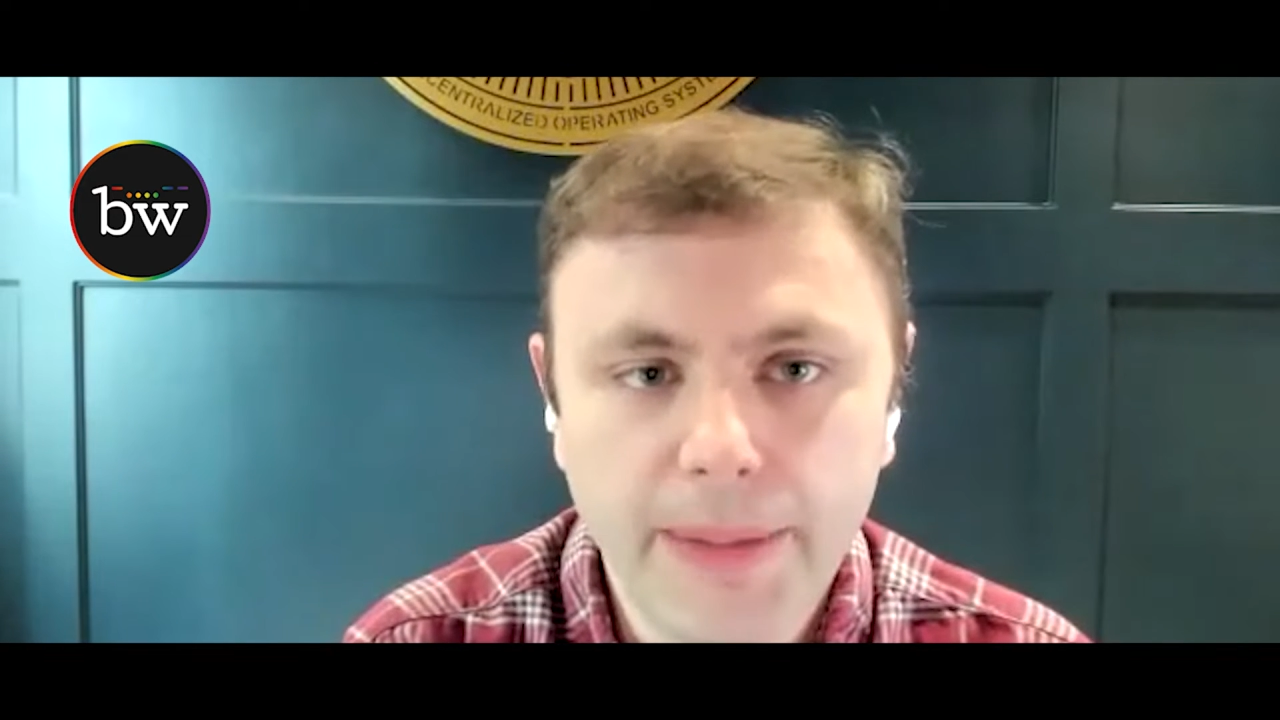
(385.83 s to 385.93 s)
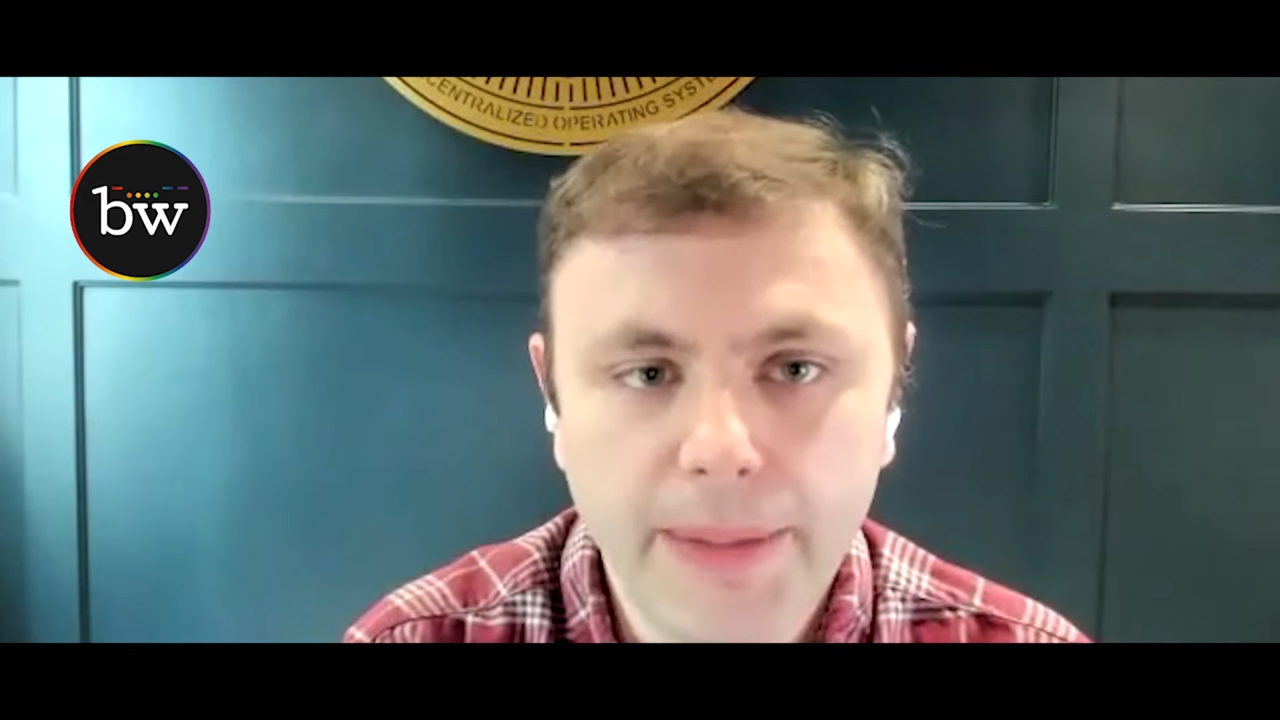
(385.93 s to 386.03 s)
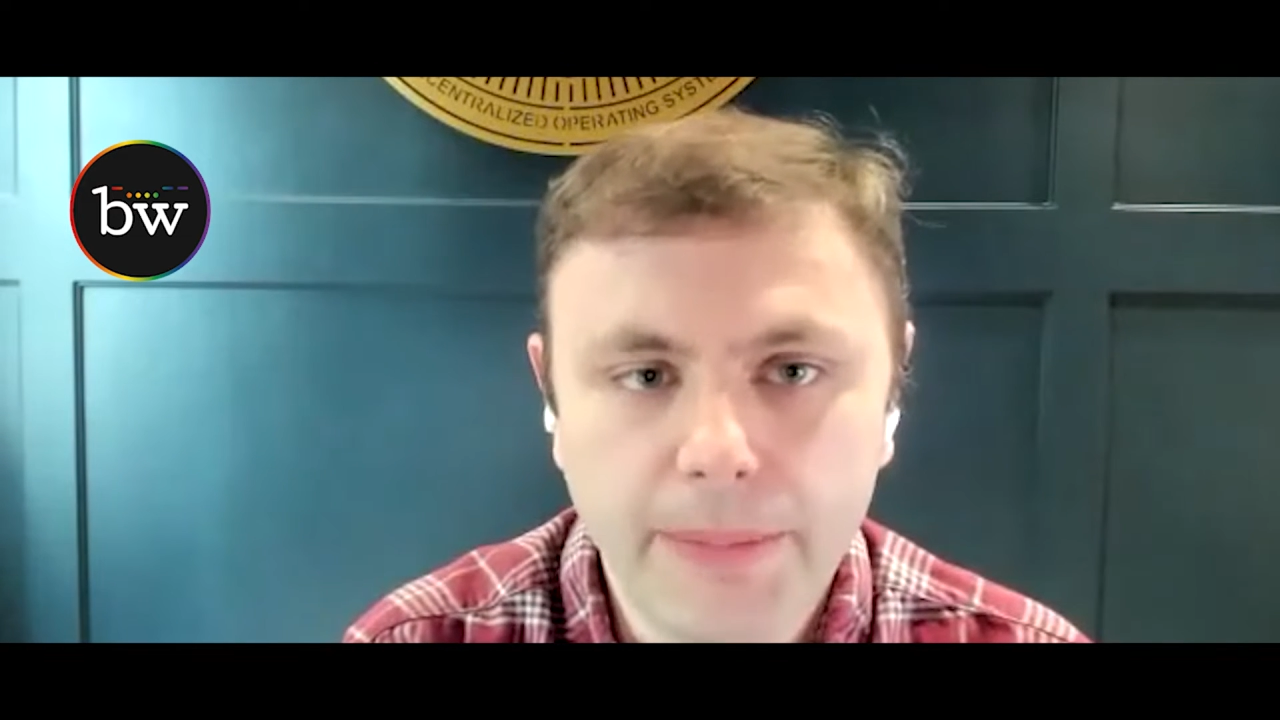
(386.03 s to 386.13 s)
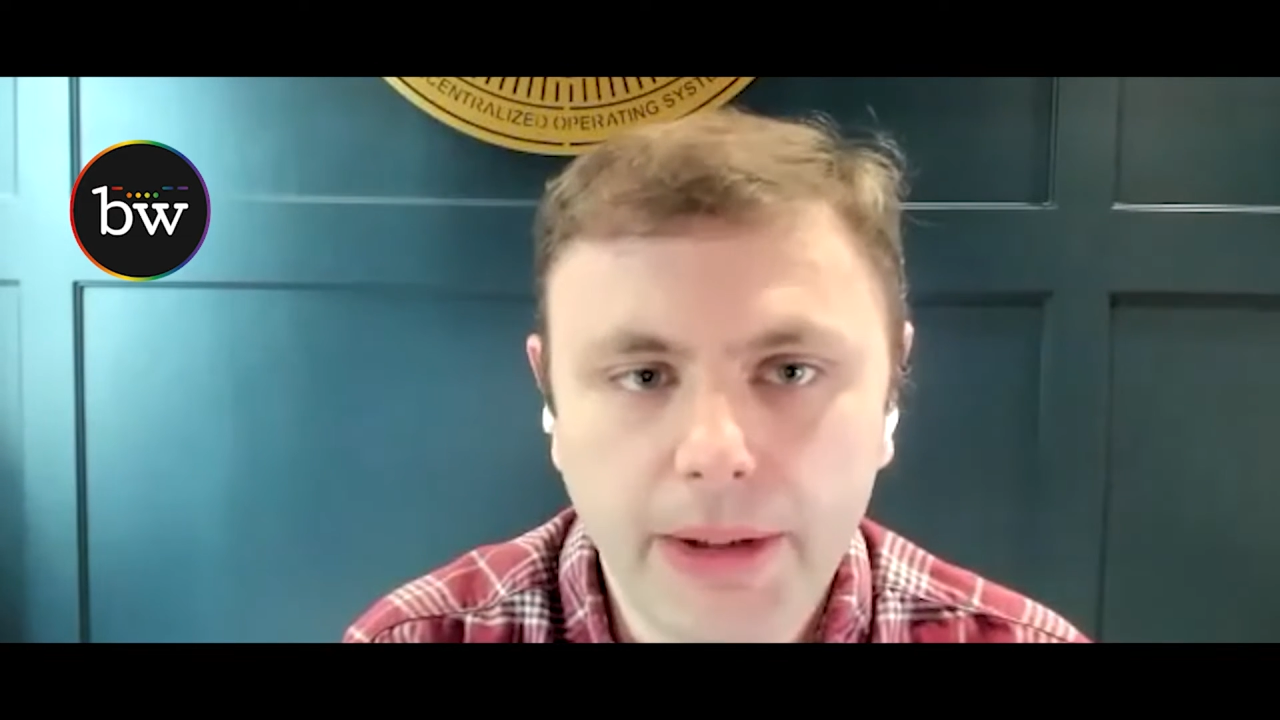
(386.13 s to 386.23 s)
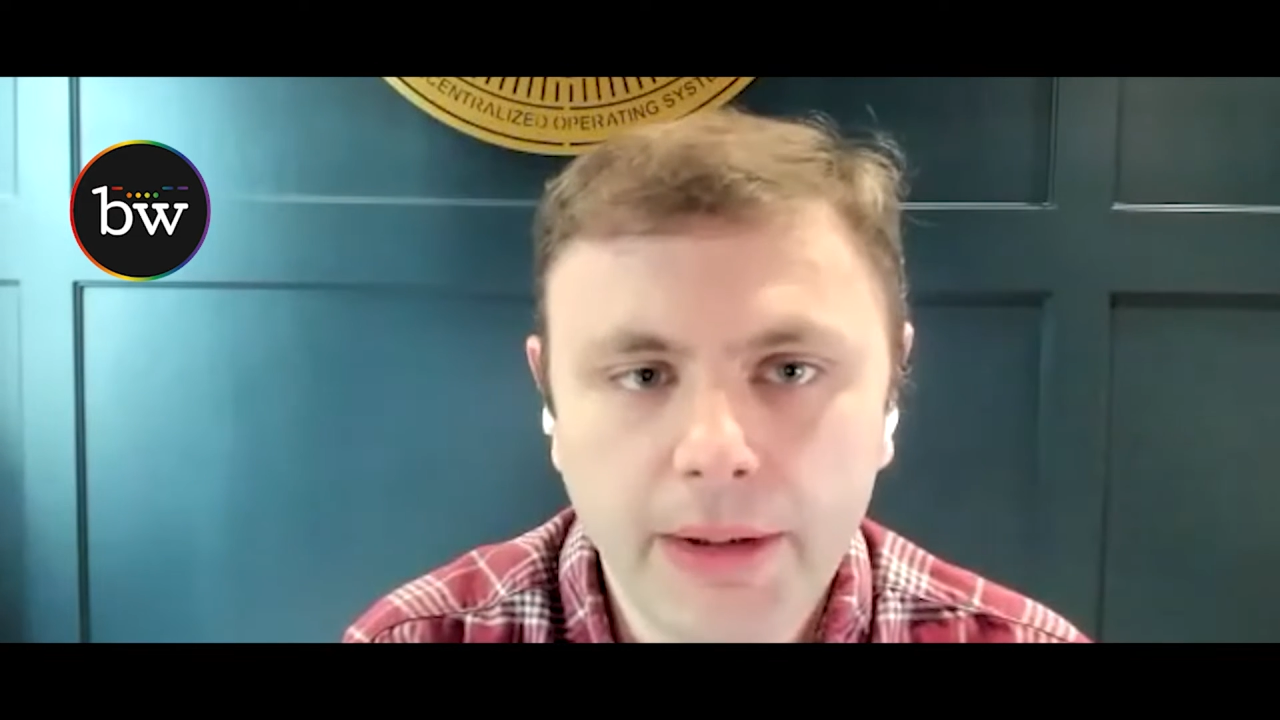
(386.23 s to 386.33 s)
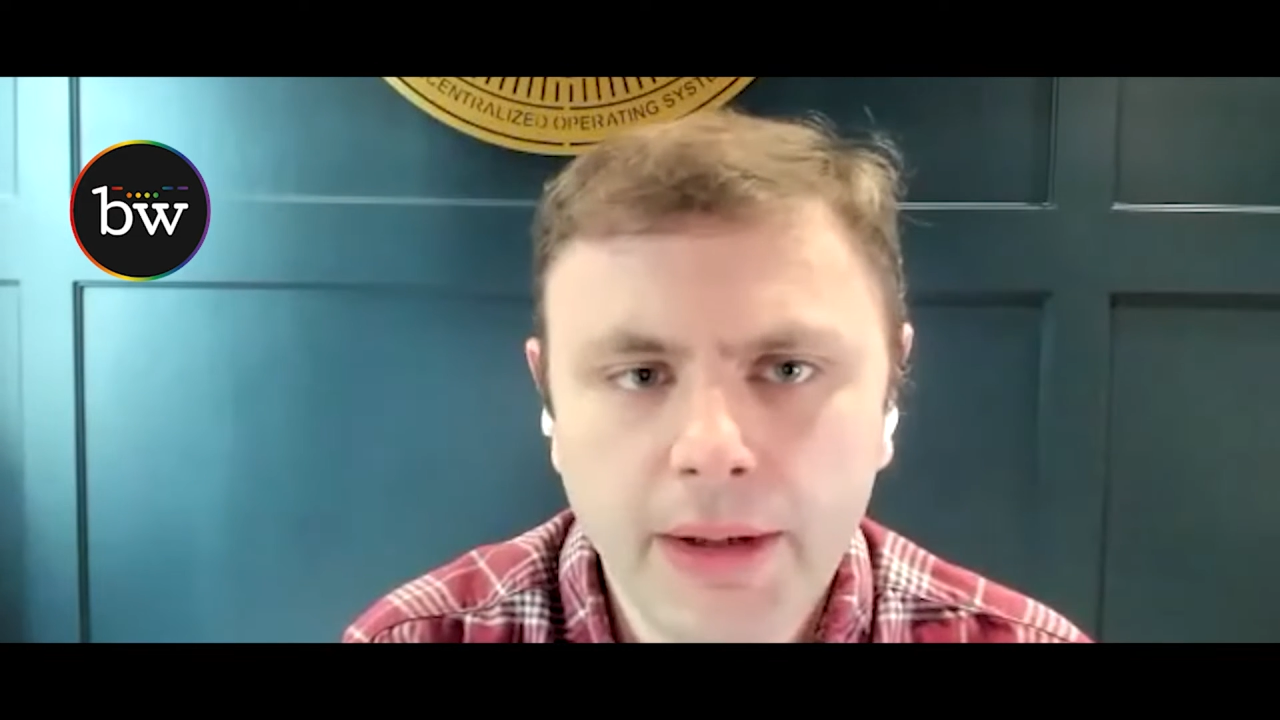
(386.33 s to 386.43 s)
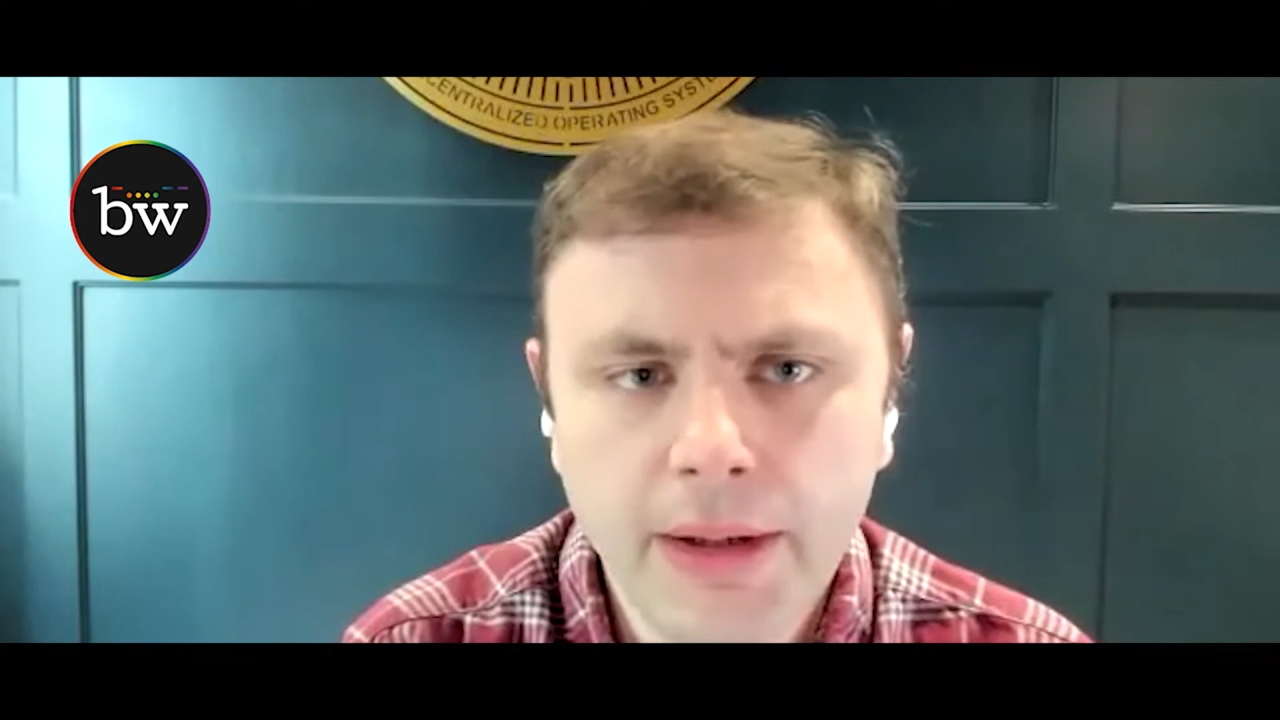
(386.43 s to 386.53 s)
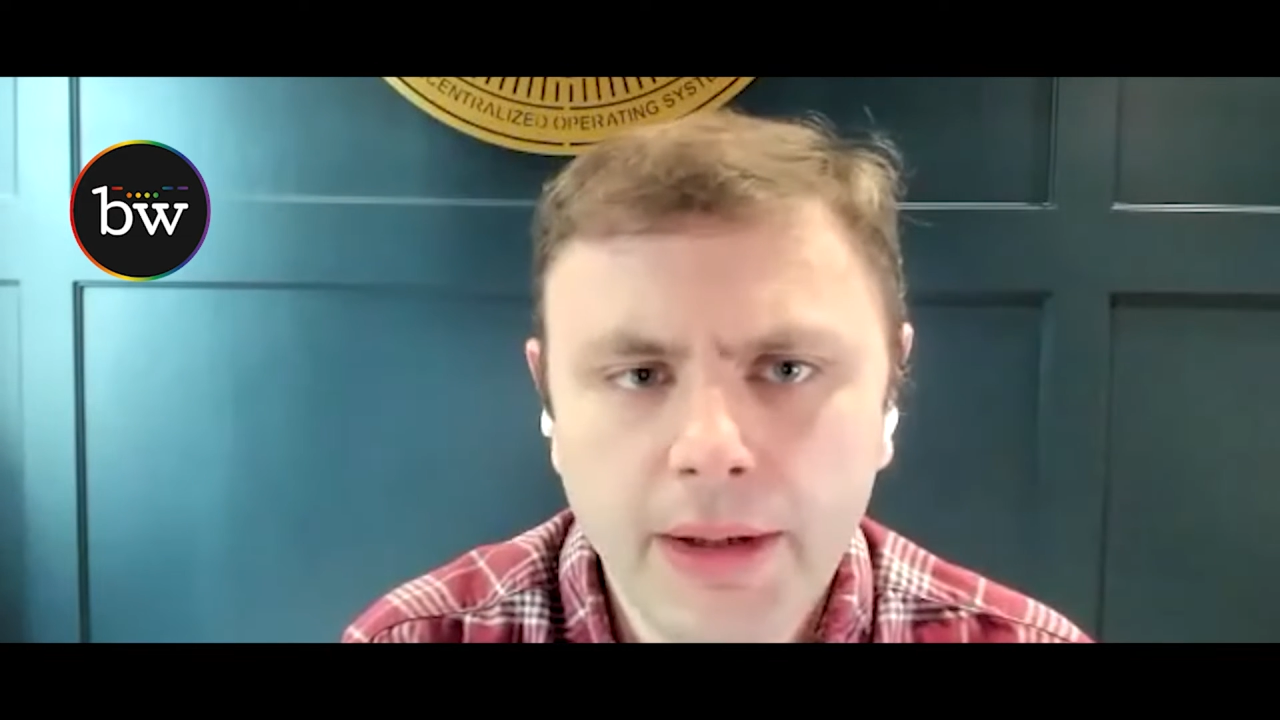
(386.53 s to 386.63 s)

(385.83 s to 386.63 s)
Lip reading: happening,